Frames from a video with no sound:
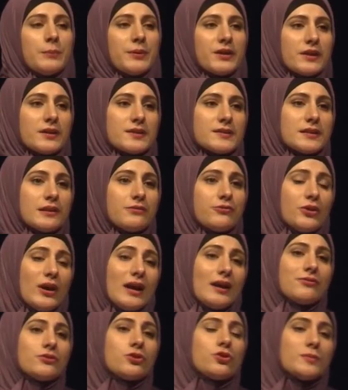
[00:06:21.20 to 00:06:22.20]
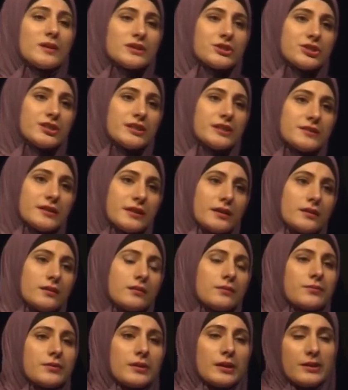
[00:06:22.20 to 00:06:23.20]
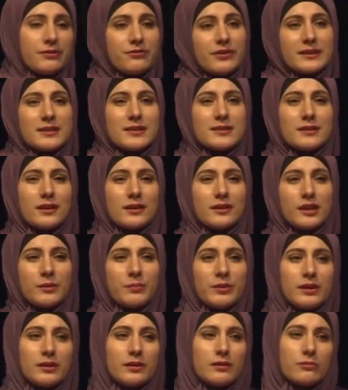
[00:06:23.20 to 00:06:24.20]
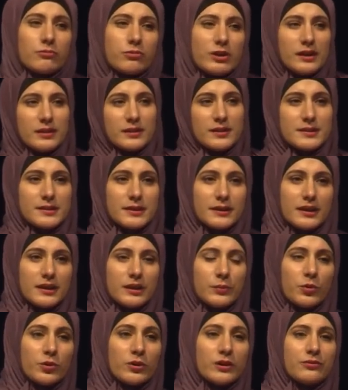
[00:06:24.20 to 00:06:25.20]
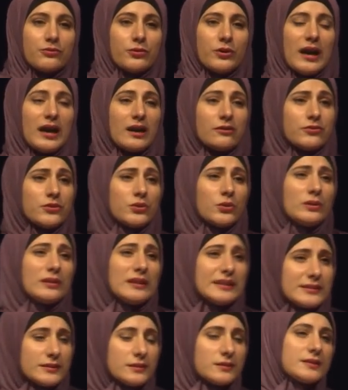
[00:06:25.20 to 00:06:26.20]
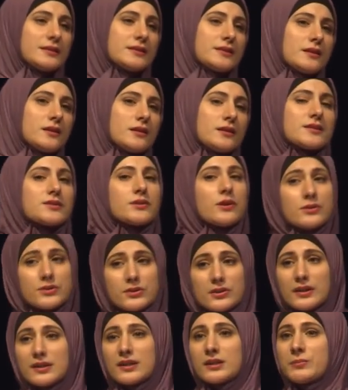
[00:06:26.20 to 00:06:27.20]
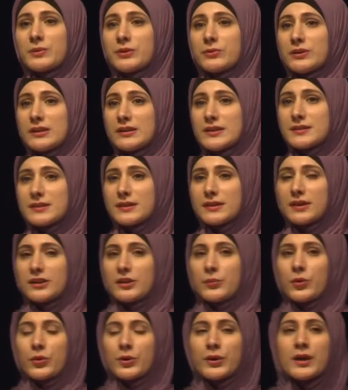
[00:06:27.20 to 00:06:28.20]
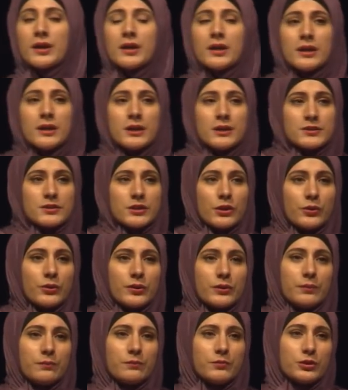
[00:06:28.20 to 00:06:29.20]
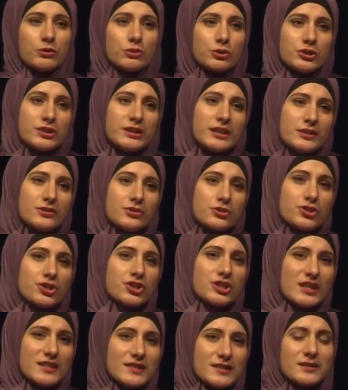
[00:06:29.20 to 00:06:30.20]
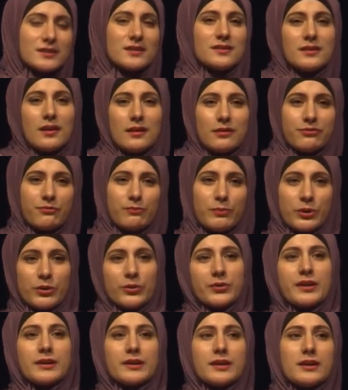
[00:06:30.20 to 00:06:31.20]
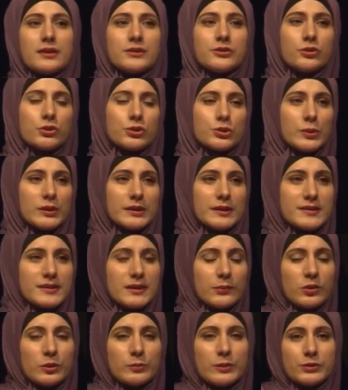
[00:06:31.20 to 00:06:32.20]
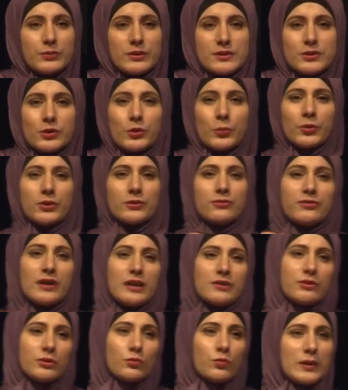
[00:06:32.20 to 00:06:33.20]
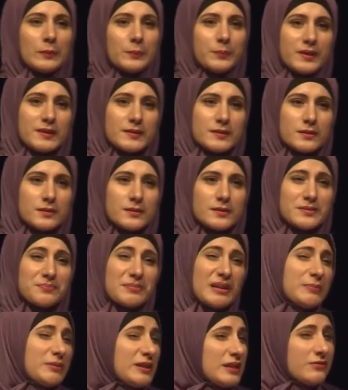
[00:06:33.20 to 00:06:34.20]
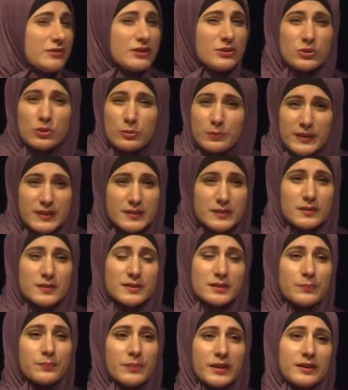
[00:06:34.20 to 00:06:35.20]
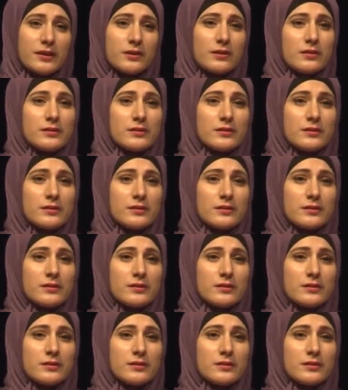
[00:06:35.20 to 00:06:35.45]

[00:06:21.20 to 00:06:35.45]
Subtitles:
Because if you have too much detail, the effect is not going to be realistic anymore. If you have too little detail, it's also not going to be realistic anymore. So you'd need just enough blurring, and usually somewhere between 0.5 and 1 pixels, maybe even 2 pixels, depending